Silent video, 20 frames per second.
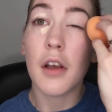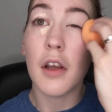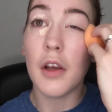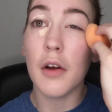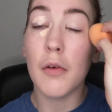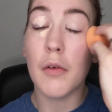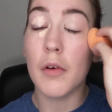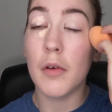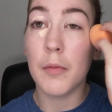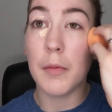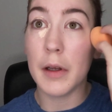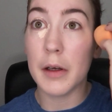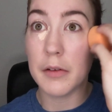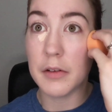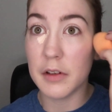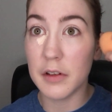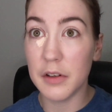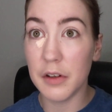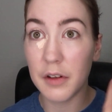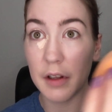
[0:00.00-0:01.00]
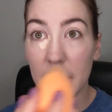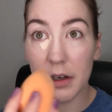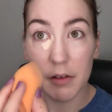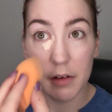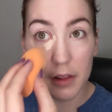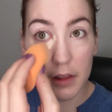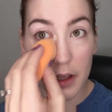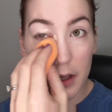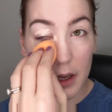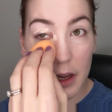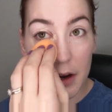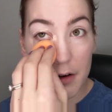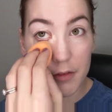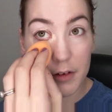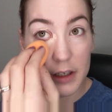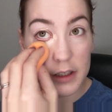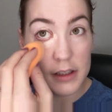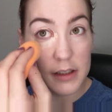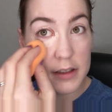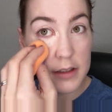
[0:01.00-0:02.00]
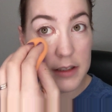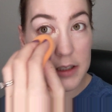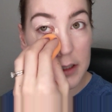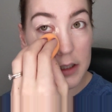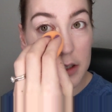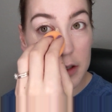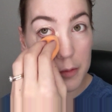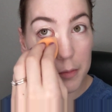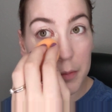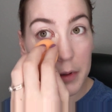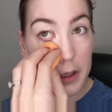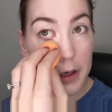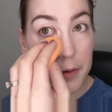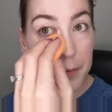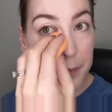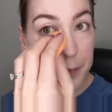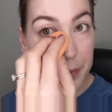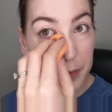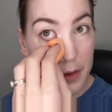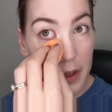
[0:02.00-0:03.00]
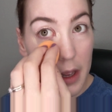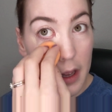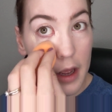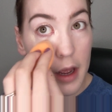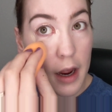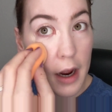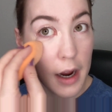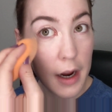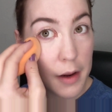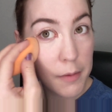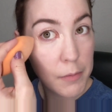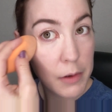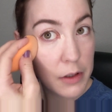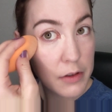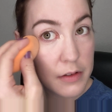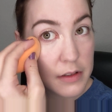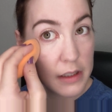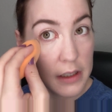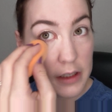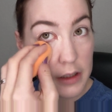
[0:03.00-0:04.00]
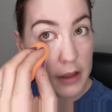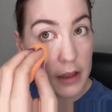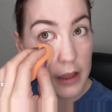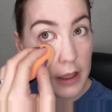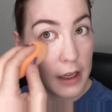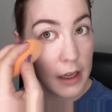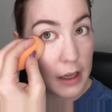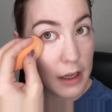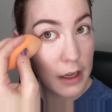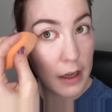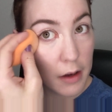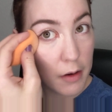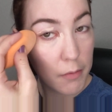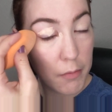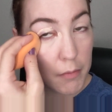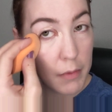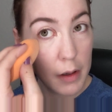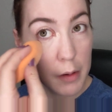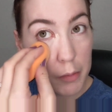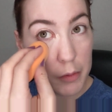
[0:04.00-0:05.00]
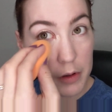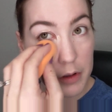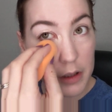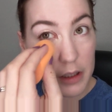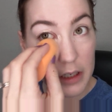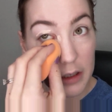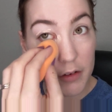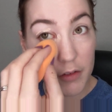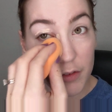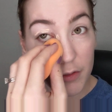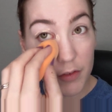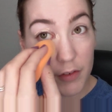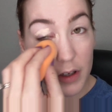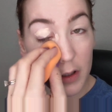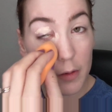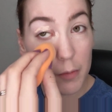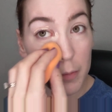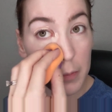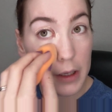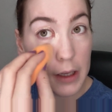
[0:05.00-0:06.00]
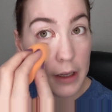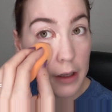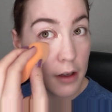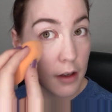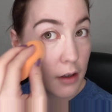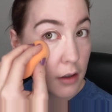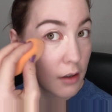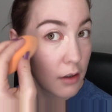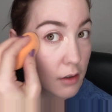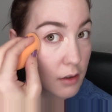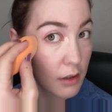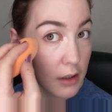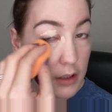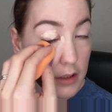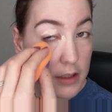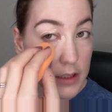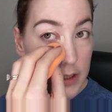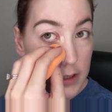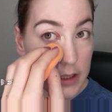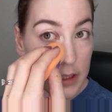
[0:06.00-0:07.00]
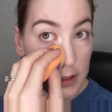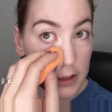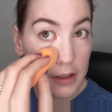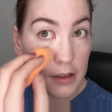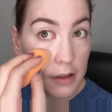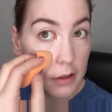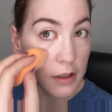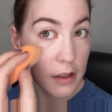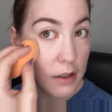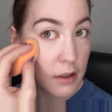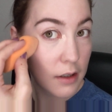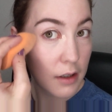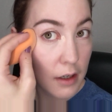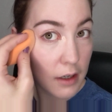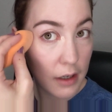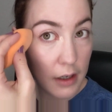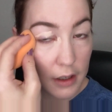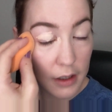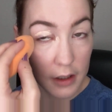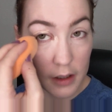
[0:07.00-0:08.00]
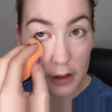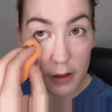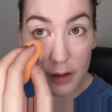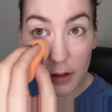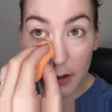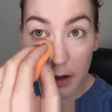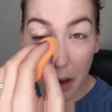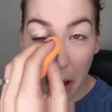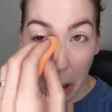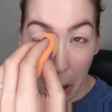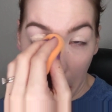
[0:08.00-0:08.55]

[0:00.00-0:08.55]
you won't be able to do that with every concealer, but I'm using the Maybelline Fit Me concealer, and